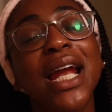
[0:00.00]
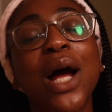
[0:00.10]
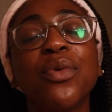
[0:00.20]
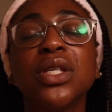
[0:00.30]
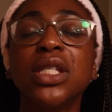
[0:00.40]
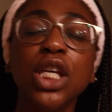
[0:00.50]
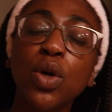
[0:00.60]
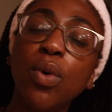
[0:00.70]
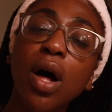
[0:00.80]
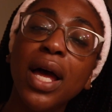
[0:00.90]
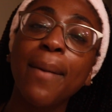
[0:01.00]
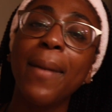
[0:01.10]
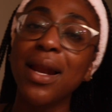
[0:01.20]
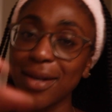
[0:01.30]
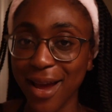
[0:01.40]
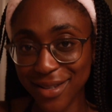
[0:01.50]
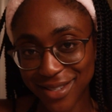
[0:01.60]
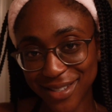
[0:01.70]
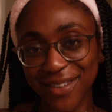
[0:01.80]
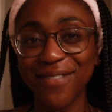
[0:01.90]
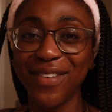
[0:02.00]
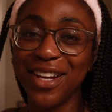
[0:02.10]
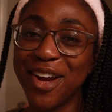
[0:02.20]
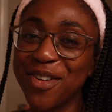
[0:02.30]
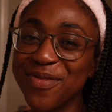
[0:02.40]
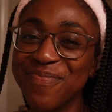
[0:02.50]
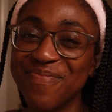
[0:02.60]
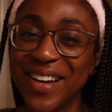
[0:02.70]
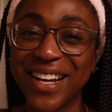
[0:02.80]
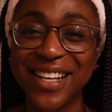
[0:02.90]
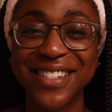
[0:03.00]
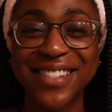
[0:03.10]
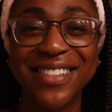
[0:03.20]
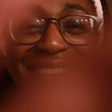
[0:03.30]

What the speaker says: and I will see you all in my next video. Bye guys.